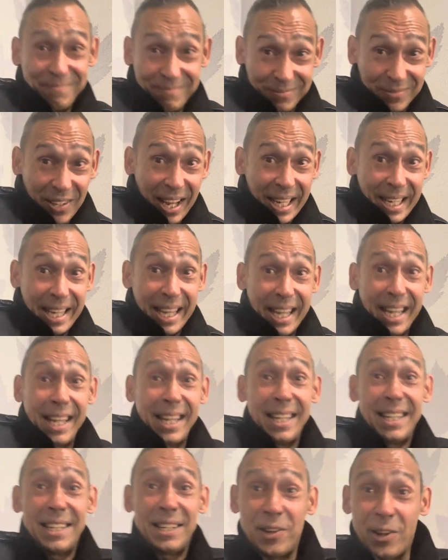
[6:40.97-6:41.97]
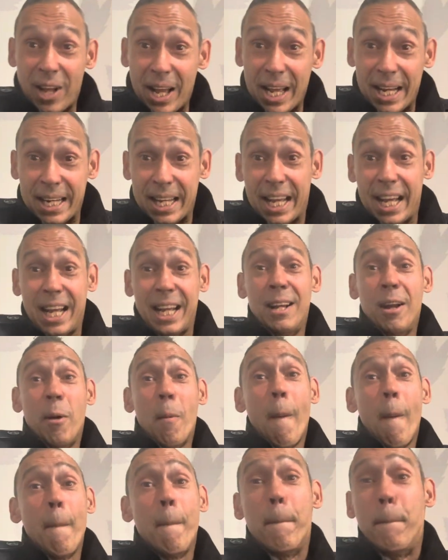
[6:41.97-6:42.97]
like that.
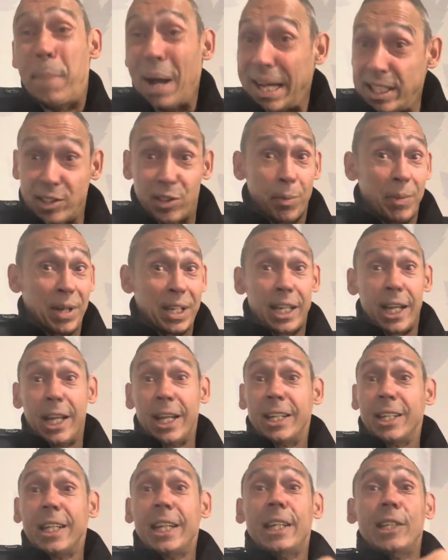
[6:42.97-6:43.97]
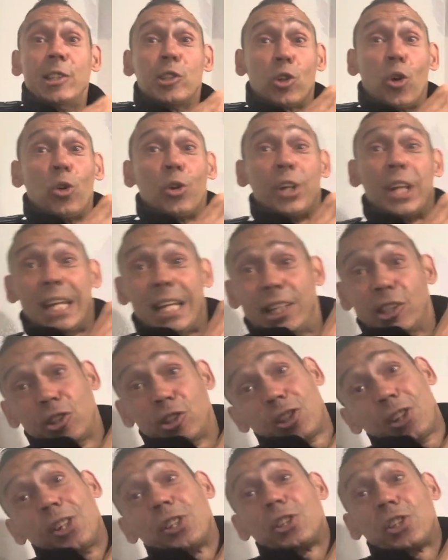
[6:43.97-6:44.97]
Banged him again. He's gone
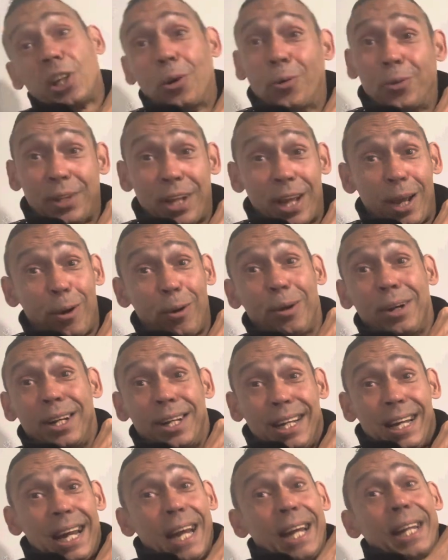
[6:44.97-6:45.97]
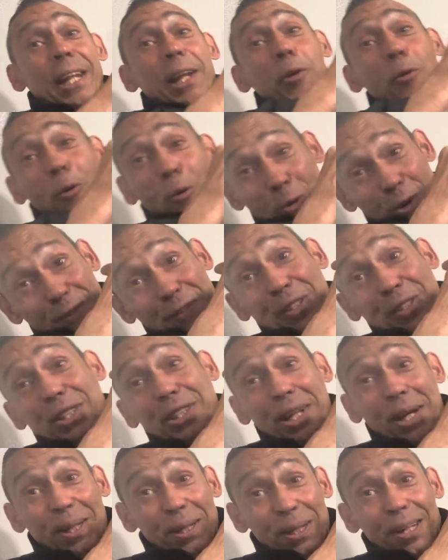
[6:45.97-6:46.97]
into the cell now. And then all of a
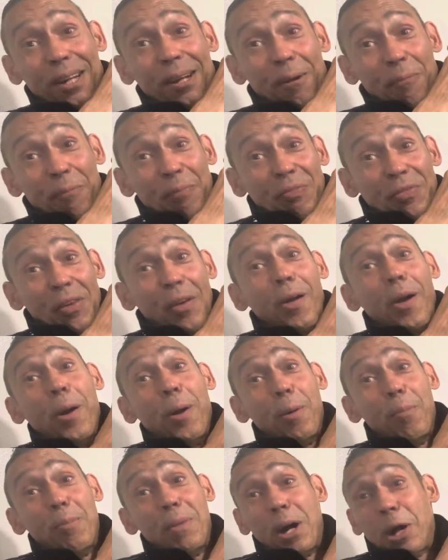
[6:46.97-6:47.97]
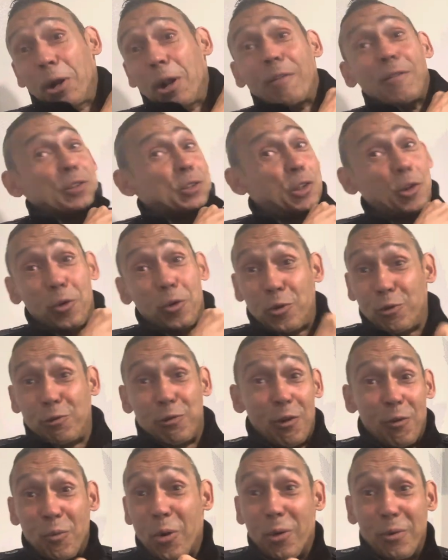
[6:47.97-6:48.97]
sudden, another two
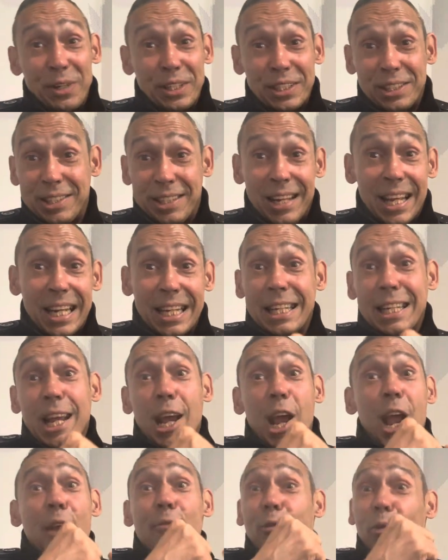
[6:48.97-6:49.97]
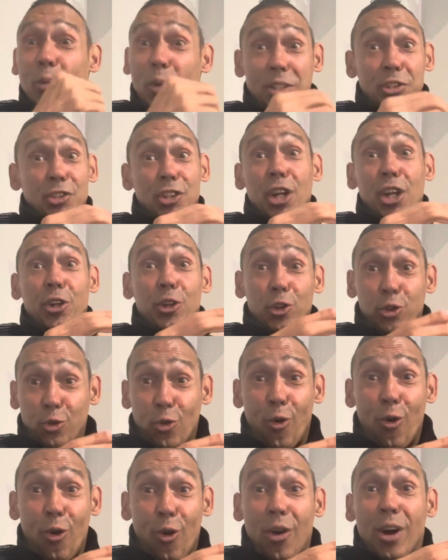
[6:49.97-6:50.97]
from Warren Slaney. Everyone's at the
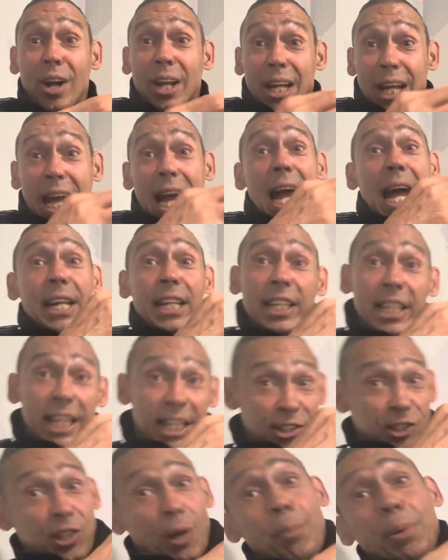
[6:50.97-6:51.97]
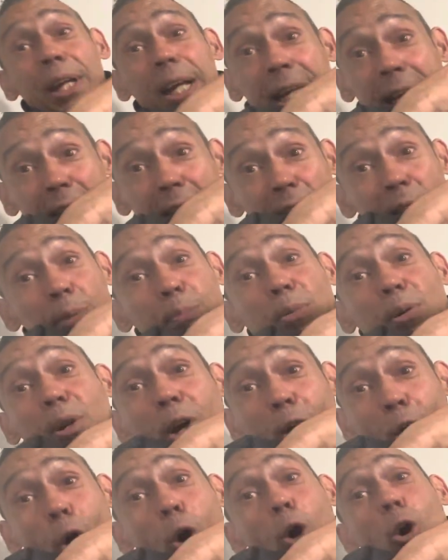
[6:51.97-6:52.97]
door and he ends up in a heap
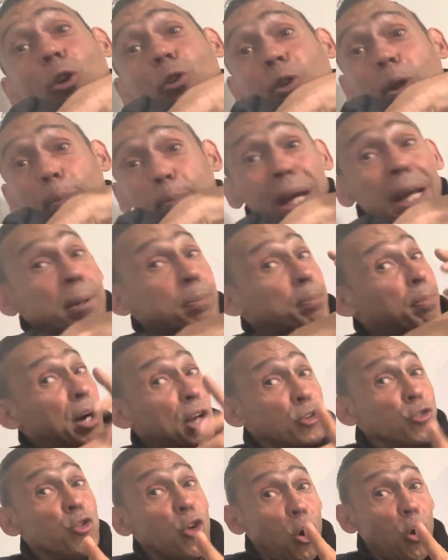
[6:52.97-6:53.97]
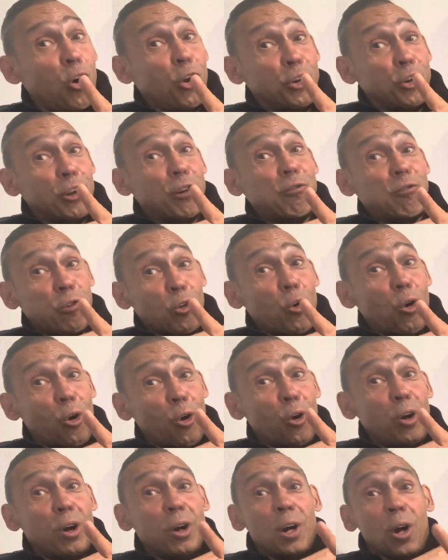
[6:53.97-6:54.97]
on the bed, but not on the
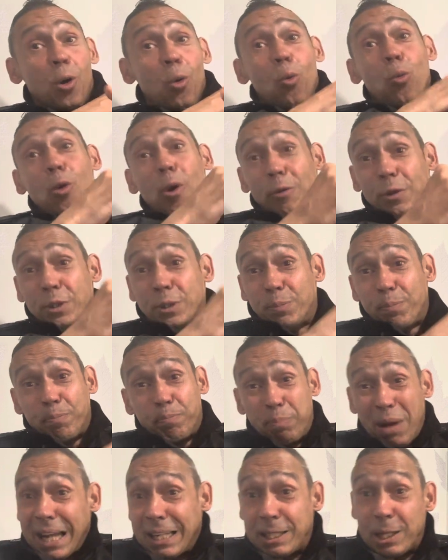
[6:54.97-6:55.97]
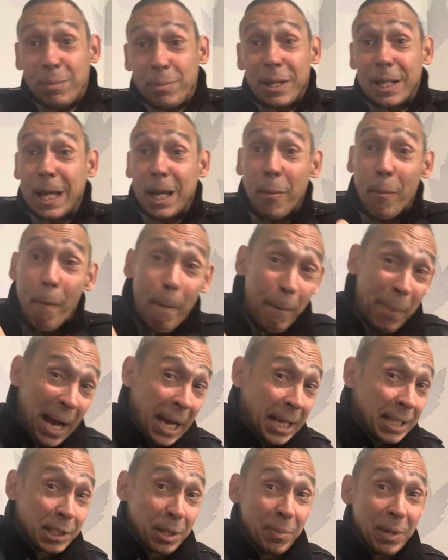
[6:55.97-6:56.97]
floor. Warren banged him
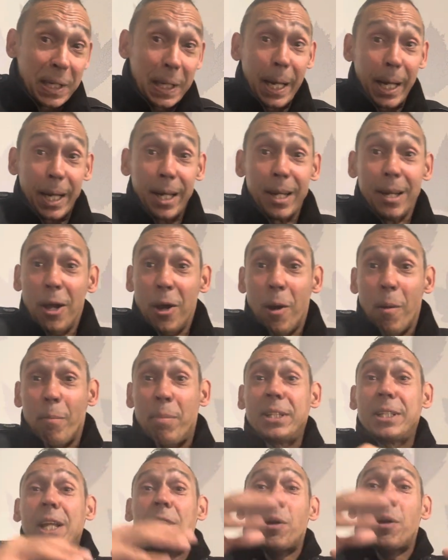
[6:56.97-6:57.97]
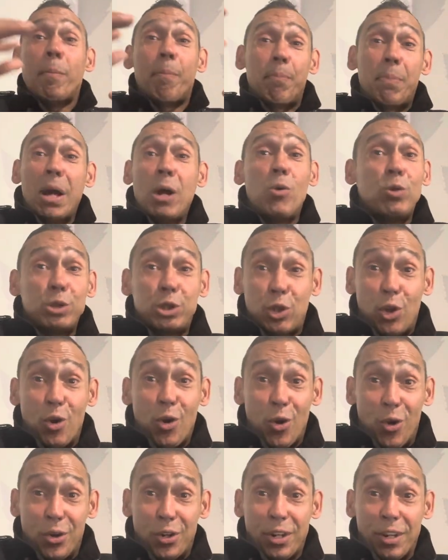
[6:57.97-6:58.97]
again. But then the bell's
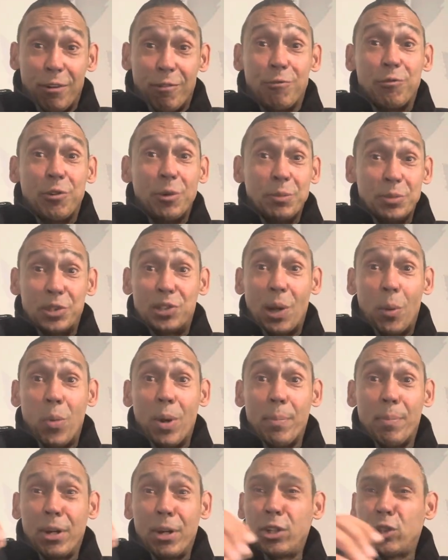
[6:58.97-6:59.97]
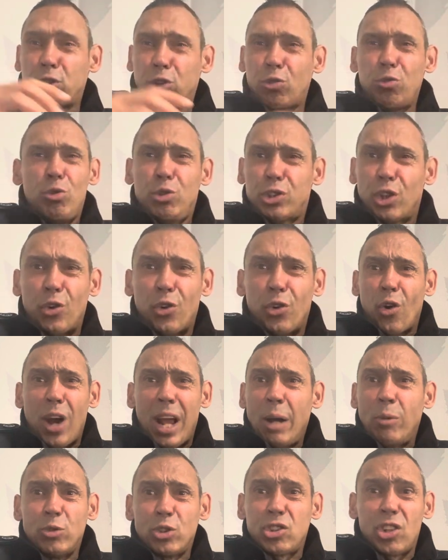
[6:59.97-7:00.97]
gone from somewhere, but the screws are
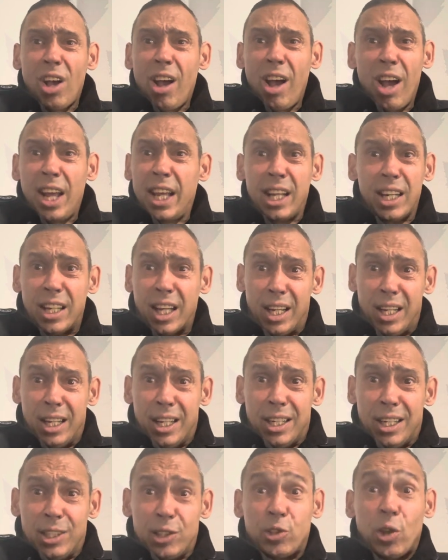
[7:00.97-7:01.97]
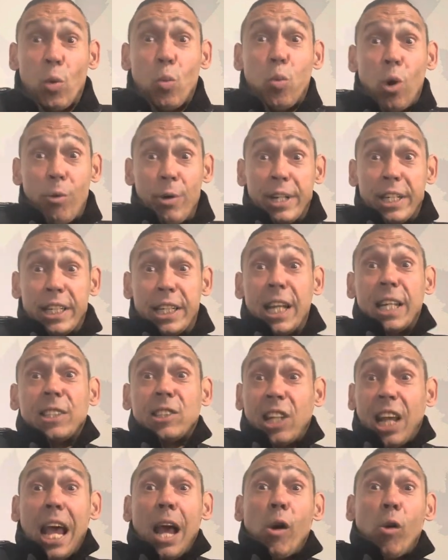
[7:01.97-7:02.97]
outside. So Warren
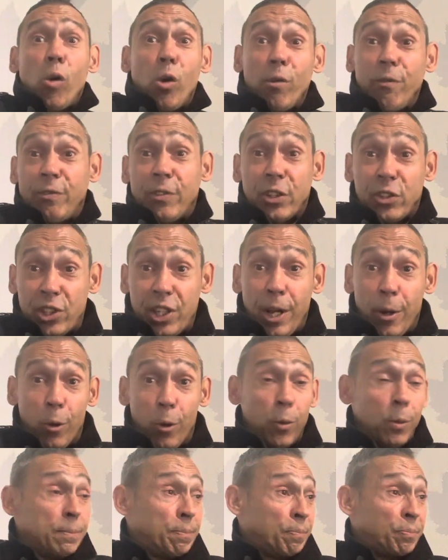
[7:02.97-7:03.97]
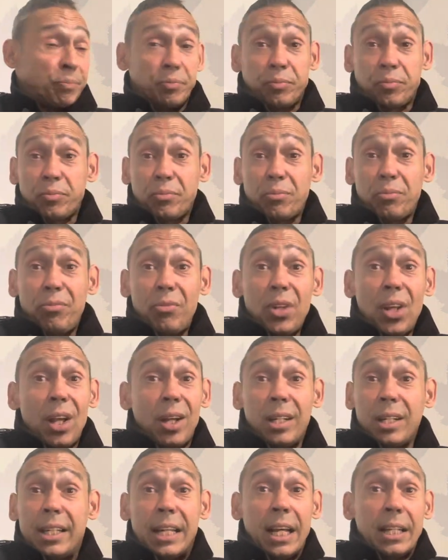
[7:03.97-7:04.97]
gets out of the cell,
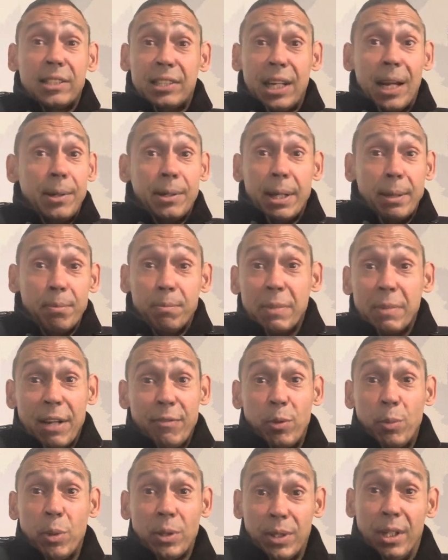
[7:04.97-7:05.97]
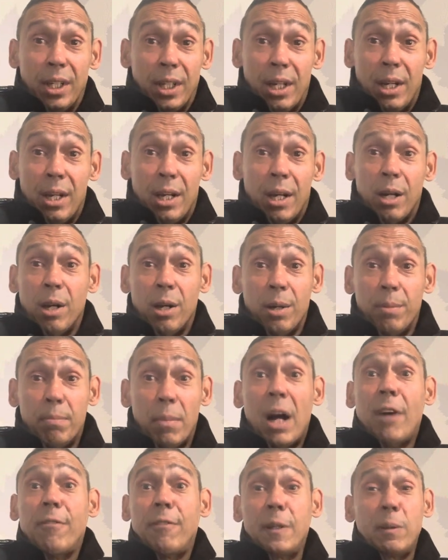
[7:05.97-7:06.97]
gets down, everybody, I
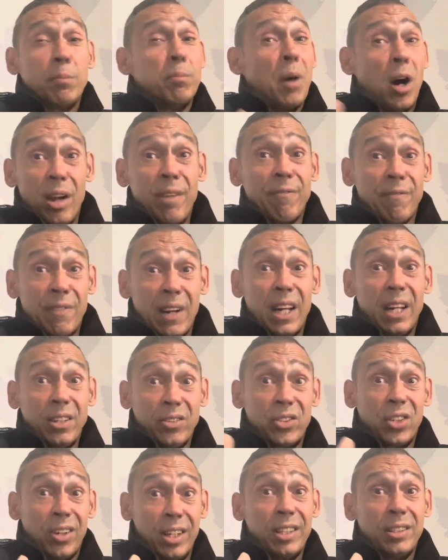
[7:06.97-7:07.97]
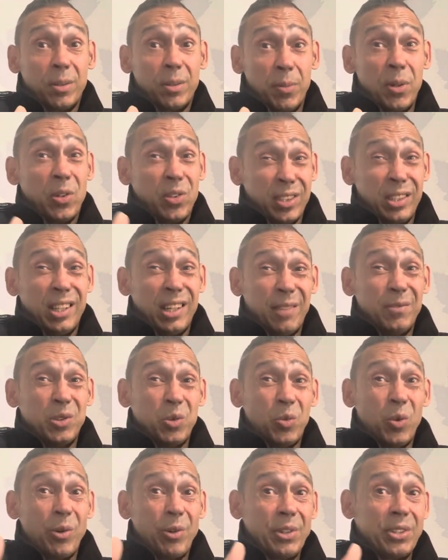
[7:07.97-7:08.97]
think Martin Valentine, to be honest, he loves
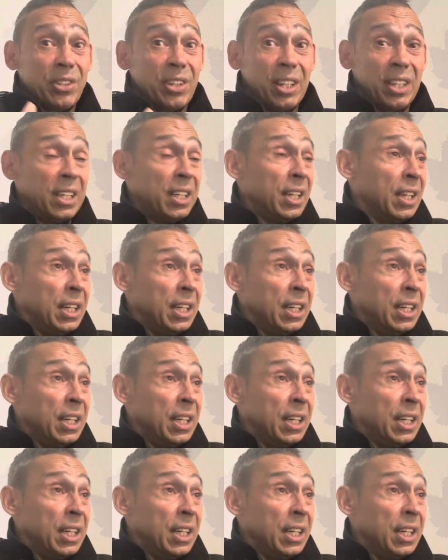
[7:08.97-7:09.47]
Warren, doesn't he?